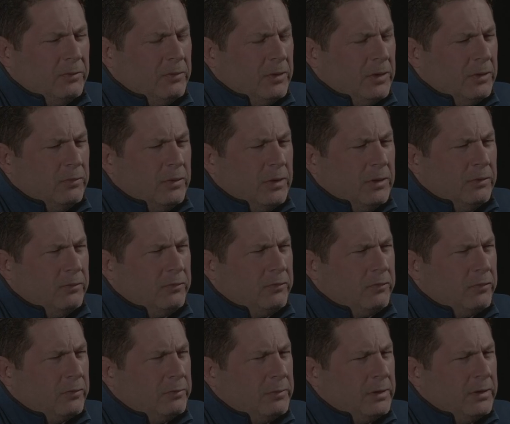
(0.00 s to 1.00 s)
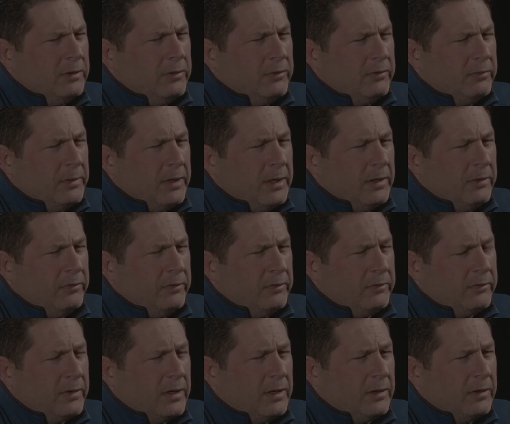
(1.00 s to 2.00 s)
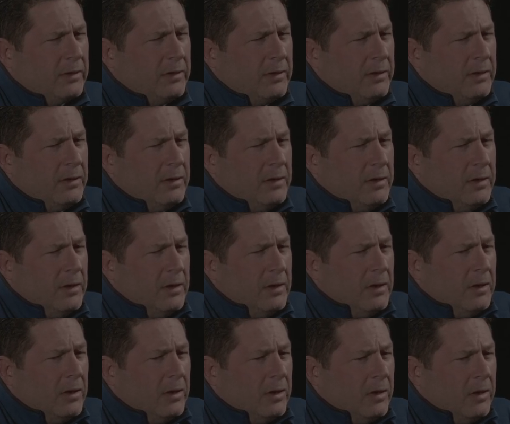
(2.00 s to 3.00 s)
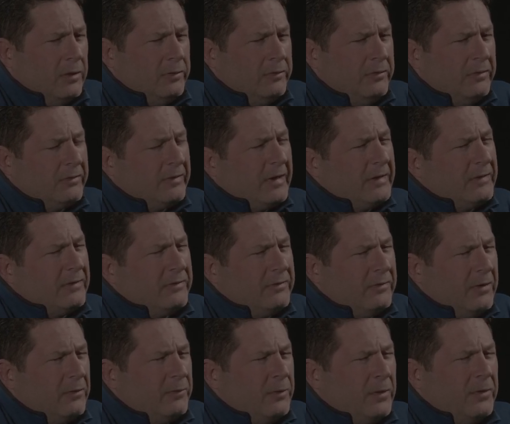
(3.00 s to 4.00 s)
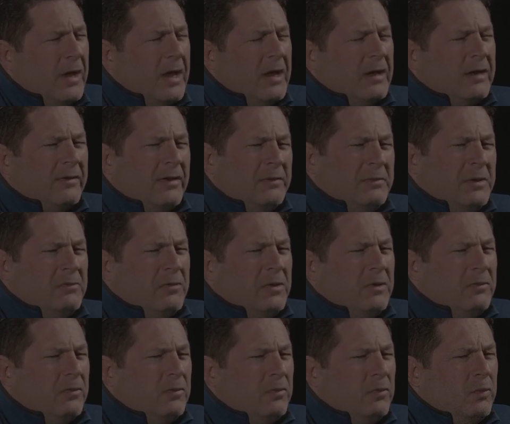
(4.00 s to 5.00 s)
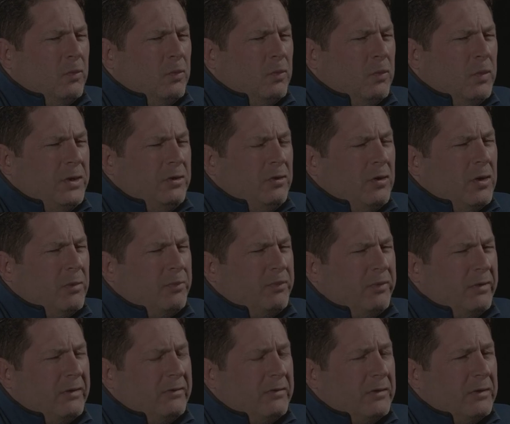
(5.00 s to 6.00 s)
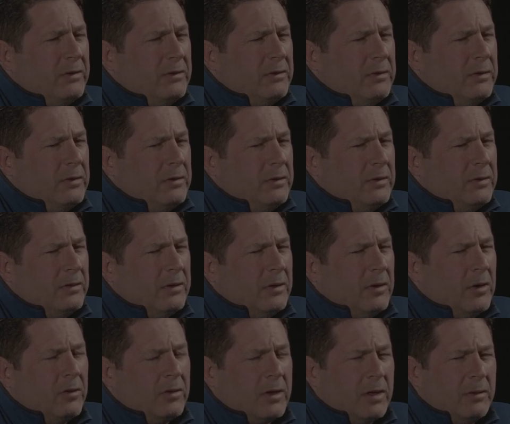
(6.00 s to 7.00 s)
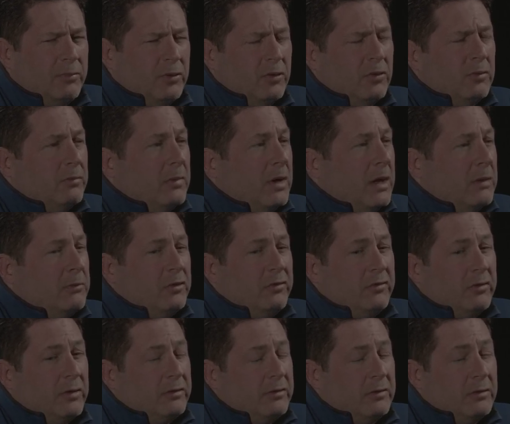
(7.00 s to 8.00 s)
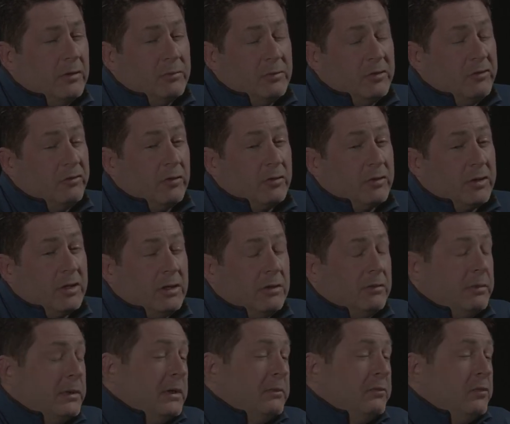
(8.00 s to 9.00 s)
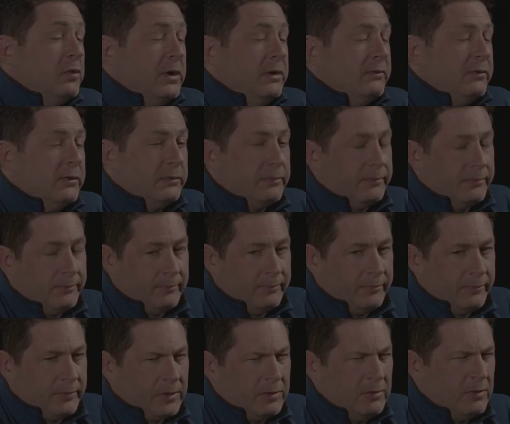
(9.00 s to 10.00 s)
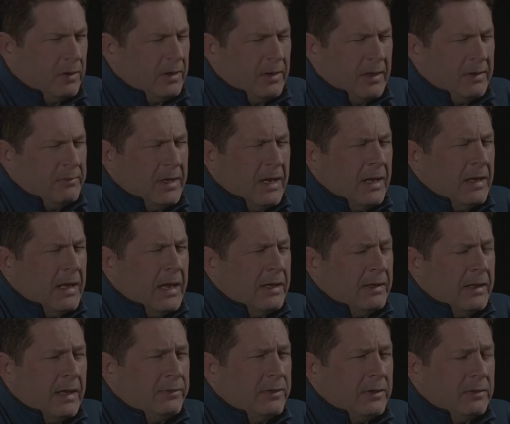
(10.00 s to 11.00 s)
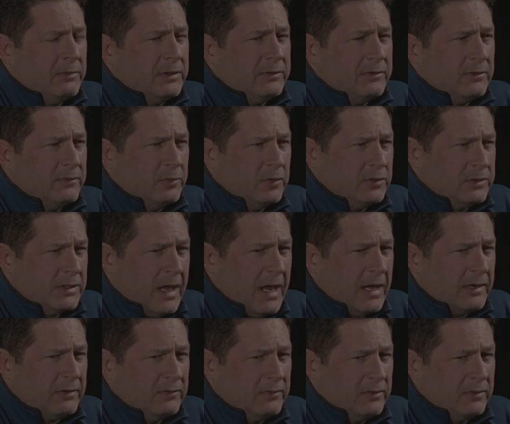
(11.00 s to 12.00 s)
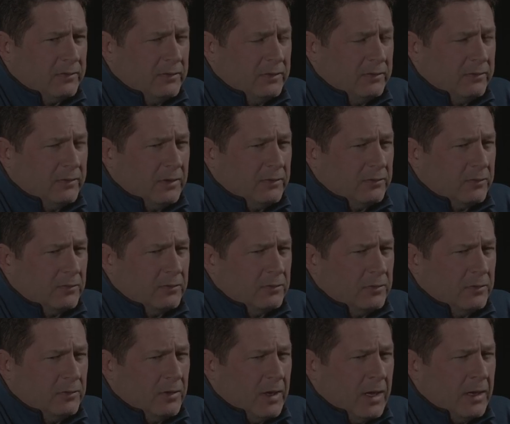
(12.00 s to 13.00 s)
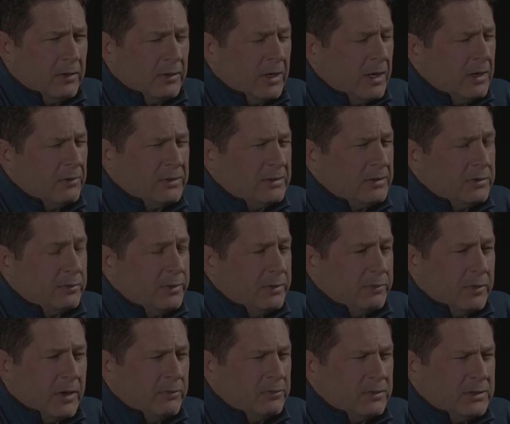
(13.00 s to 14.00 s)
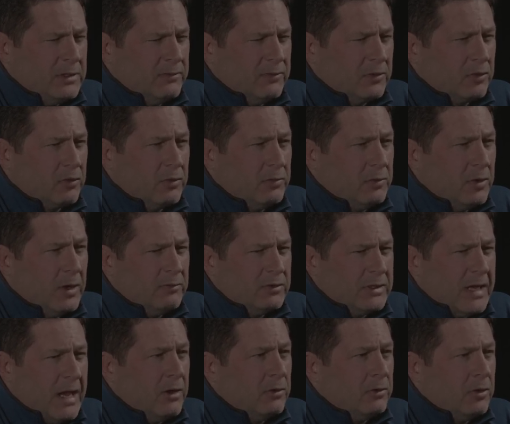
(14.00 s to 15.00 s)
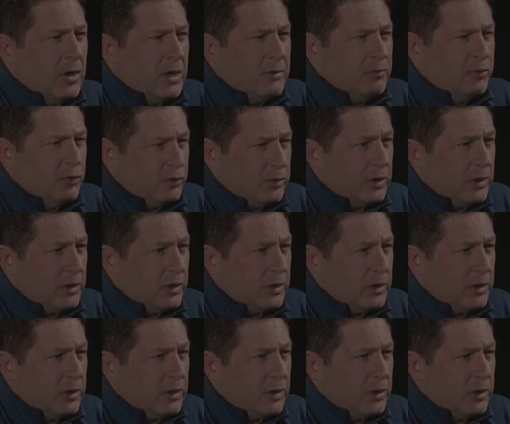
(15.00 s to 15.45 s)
no, it, it, it was tremendous, man. Just like, just like the self worth. Because I mean, when, when you go to prison, okay, boom, I'm a drug dealer, I'm a drug kingpin, I'm whatever you know, I mean, I, I think of myself more as an activist these days, or you know, outlaw. I always tell people I was never a criminal. I was an outlaw.